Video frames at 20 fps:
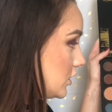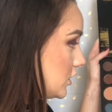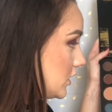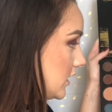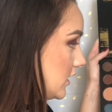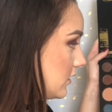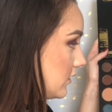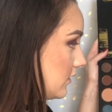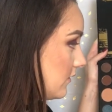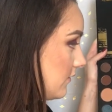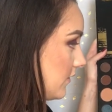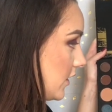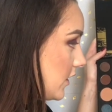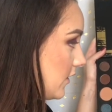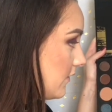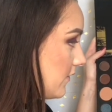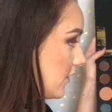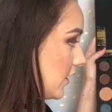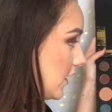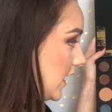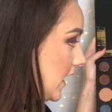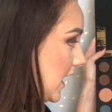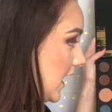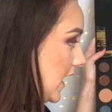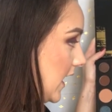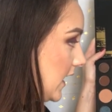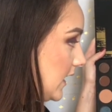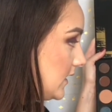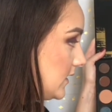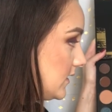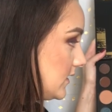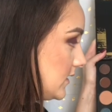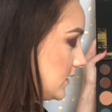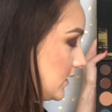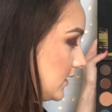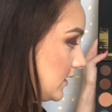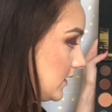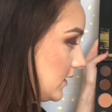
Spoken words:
shade on the very, very end